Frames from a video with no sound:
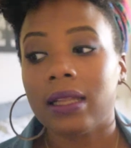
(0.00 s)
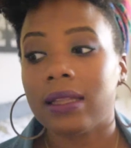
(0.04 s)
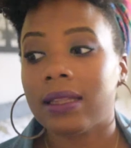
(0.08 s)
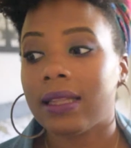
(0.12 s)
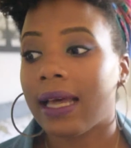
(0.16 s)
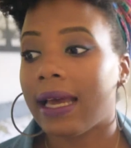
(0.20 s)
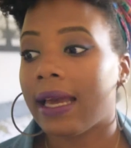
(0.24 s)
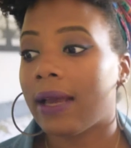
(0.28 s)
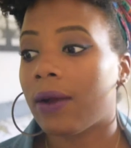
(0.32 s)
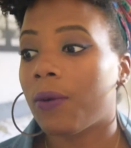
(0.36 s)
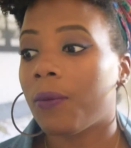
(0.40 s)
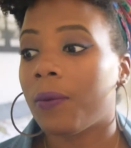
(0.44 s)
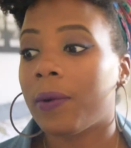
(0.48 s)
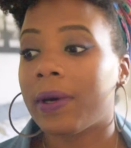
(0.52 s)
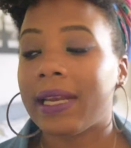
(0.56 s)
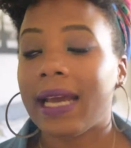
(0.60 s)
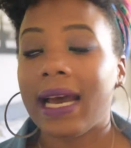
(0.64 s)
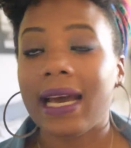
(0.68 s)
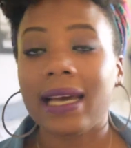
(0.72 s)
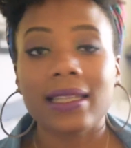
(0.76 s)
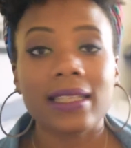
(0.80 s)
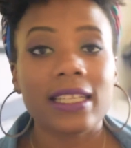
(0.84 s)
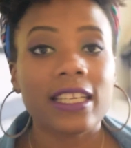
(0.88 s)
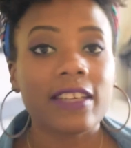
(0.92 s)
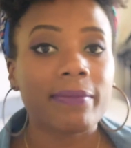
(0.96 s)
Like when
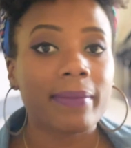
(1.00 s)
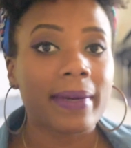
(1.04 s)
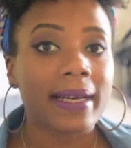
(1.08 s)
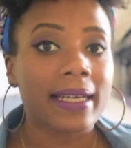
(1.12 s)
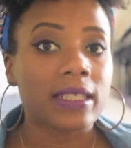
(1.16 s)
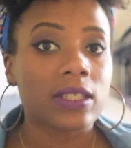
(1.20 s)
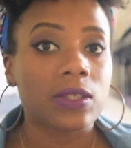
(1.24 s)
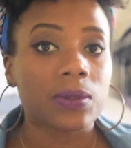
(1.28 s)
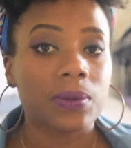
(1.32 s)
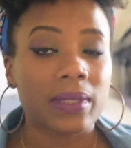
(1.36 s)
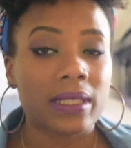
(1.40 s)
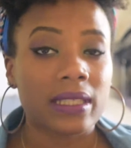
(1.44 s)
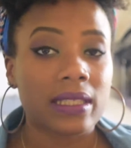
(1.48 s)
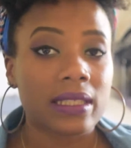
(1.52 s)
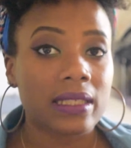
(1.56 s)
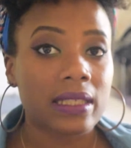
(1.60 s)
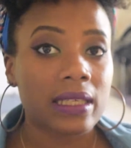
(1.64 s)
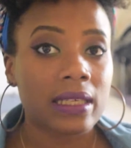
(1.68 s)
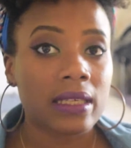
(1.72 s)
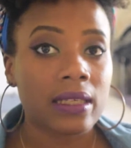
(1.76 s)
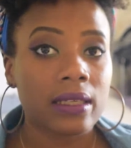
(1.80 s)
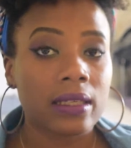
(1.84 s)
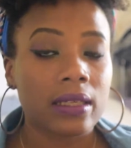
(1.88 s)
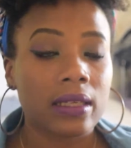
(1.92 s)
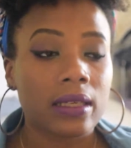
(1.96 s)
I leave my twist
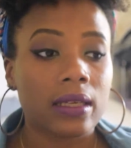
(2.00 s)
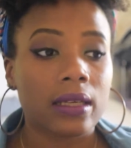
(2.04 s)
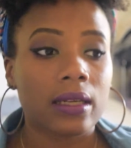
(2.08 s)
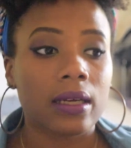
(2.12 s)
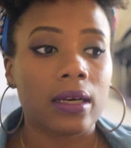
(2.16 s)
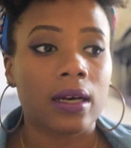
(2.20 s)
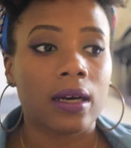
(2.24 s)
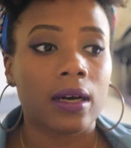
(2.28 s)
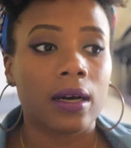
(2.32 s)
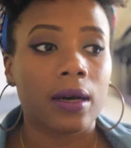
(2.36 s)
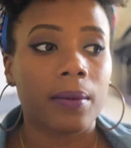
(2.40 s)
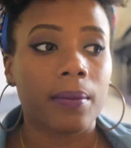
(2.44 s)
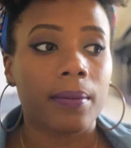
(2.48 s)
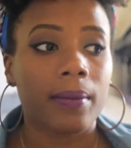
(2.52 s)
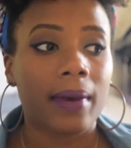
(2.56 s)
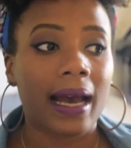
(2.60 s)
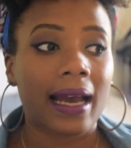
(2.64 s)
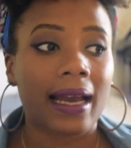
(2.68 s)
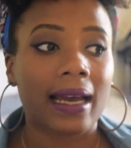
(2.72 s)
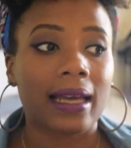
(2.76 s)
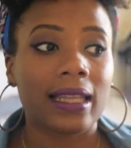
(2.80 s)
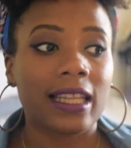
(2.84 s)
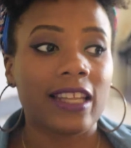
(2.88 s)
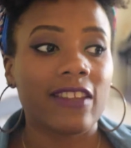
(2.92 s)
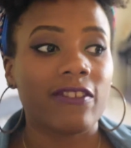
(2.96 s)
in,
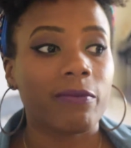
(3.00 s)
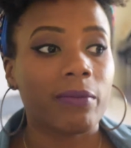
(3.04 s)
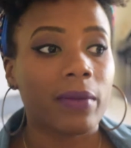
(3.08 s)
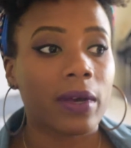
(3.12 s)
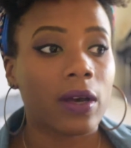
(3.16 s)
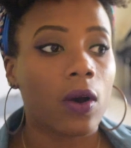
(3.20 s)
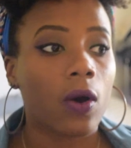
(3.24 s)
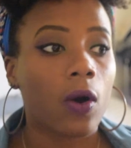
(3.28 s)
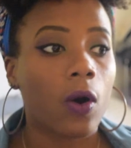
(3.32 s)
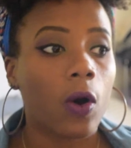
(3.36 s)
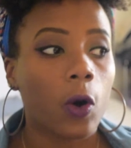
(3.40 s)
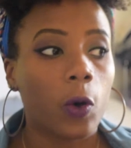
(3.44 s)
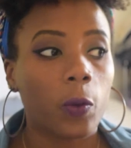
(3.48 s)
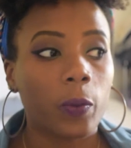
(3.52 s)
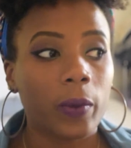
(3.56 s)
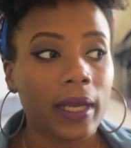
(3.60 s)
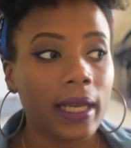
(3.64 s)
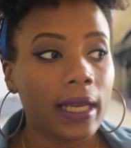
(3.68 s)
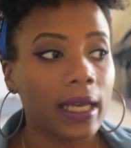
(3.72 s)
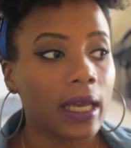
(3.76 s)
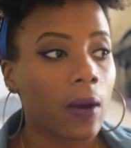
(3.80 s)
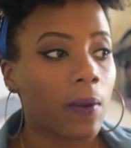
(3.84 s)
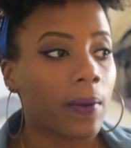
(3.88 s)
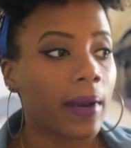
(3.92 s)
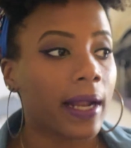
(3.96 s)
I can leave them in all
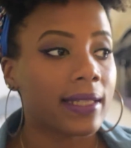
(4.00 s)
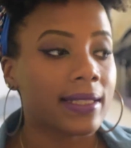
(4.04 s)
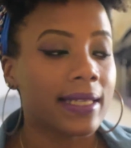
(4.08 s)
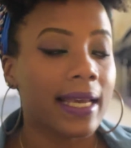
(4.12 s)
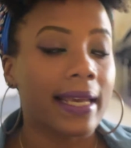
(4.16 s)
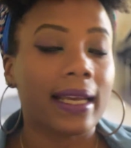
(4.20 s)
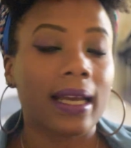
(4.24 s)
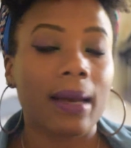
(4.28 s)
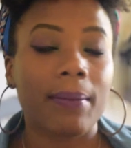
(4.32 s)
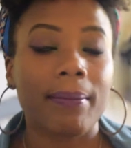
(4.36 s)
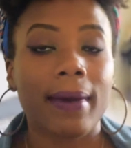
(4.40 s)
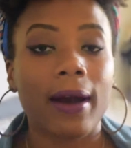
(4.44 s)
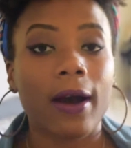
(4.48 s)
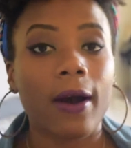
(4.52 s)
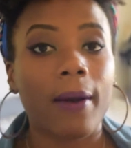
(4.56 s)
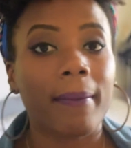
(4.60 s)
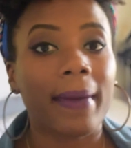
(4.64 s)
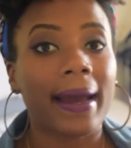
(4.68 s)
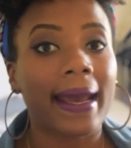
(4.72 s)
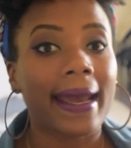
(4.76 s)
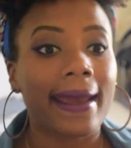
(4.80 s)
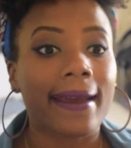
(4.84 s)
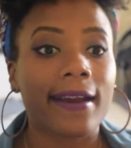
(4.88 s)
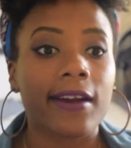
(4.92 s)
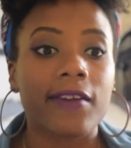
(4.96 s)
week. When I take them out,
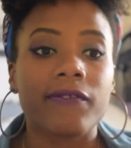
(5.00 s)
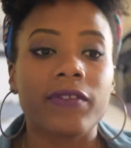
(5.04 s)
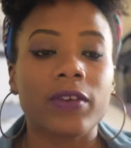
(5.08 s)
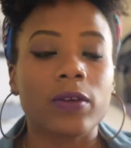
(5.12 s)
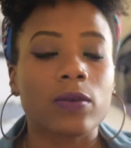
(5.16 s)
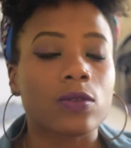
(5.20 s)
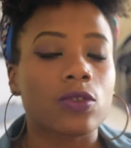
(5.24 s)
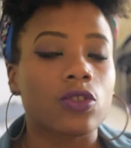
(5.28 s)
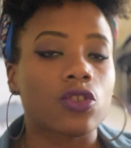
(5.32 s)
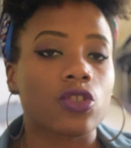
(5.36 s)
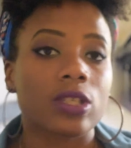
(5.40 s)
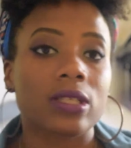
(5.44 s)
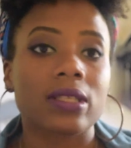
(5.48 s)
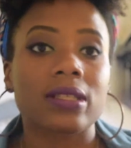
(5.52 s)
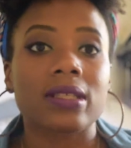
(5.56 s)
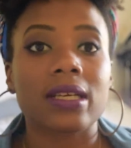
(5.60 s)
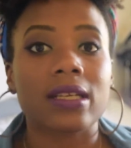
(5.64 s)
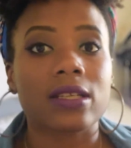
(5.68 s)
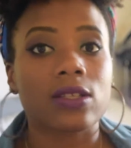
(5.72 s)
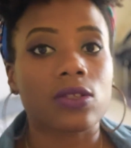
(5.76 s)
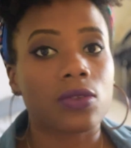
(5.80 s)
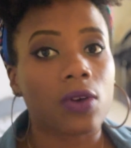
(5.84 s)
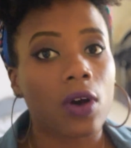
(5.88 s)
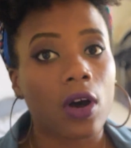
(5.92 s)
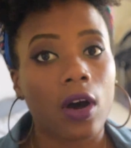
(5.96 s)
my hair feels just
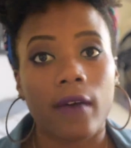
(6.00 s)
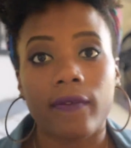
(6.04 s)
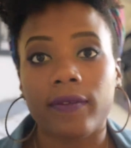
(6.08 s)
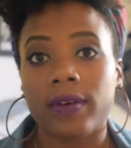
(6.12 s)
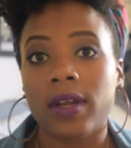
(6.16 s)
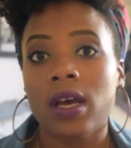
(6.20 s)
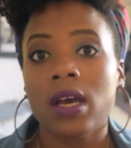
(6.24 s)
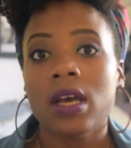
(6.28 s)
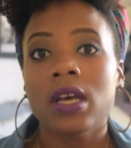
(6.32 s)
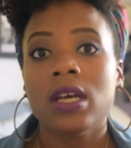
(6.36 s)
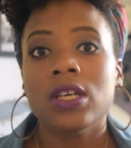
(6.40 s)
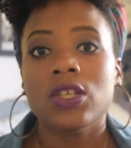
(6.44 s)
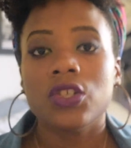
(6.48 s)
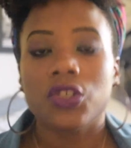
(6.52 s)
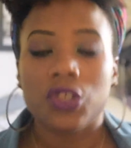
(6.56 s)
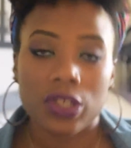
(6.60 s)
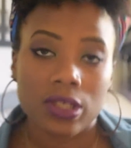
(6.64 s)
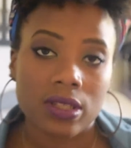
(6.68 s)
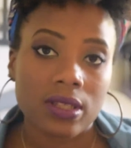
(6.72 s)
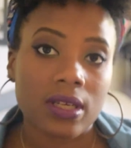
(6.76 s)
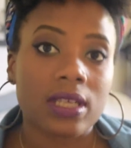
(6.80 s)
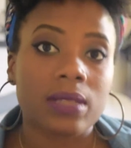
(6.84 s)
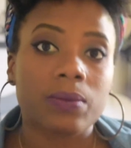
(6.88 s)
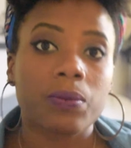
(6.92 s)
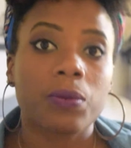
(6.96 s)
as soft,
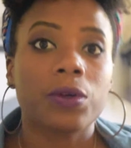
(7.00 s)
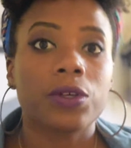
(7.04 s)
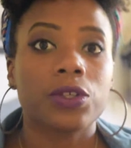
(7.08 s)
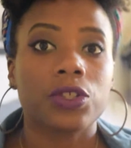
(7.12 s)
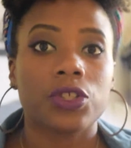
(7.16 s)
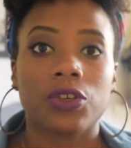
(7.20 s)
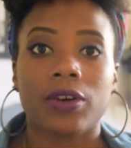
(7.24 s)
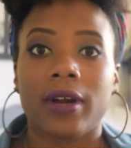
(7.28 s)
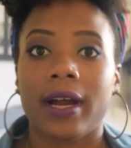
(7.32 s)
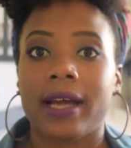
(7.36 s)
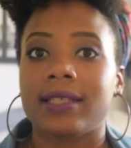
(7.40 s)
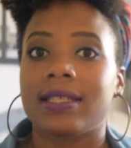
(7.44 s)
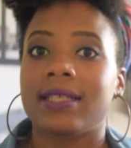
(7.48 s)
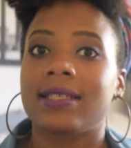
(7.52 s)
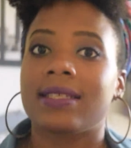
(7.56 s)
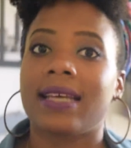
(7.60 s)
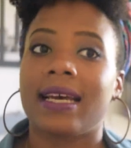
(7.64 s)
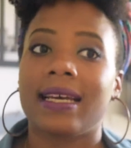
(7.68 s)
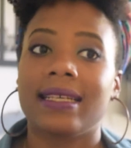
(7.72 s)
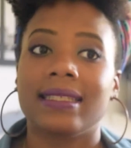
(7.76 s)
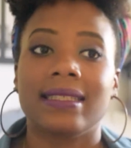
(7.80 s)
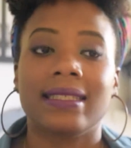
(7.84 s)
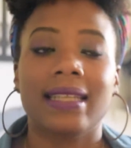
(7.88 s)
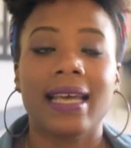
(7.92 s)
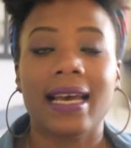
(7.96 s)
just as moisturized
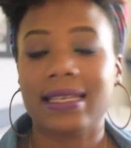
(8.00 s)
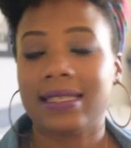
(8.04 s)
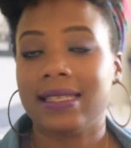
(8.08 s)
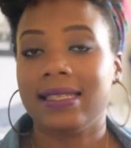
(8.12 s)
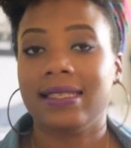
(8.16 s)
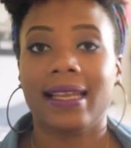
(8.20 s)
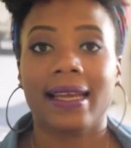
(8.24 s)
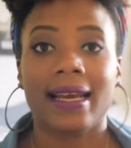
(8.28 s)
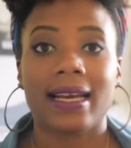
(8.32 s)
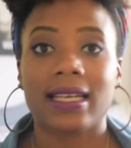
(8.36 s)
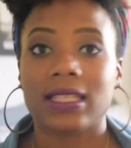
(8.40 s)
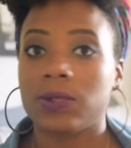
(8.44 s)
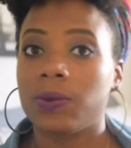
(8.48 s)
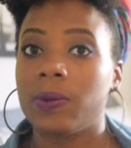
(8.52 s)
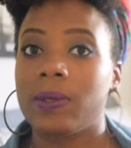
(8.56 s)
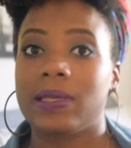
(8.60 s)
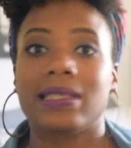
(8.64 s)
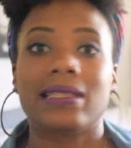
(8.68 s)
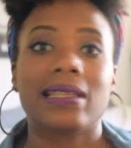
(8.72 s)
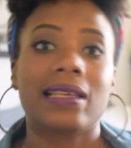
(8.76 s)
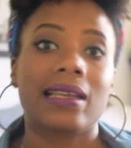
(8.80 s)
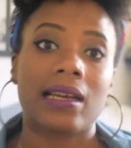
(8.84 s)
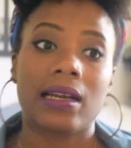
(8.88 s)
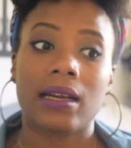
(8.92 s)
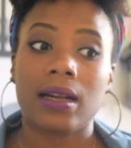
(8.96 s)
as the day I
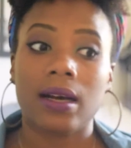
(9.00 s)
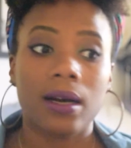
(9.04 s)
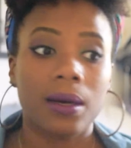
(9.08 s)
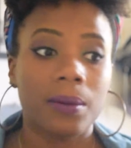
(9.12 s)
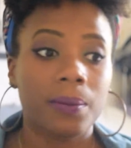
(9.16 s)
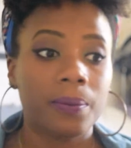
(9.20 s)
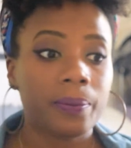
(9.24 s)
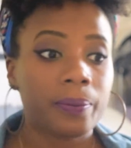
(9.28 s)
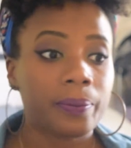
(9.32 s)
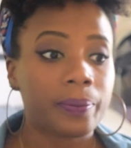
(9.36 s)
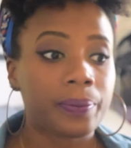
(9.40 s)
twisted it up.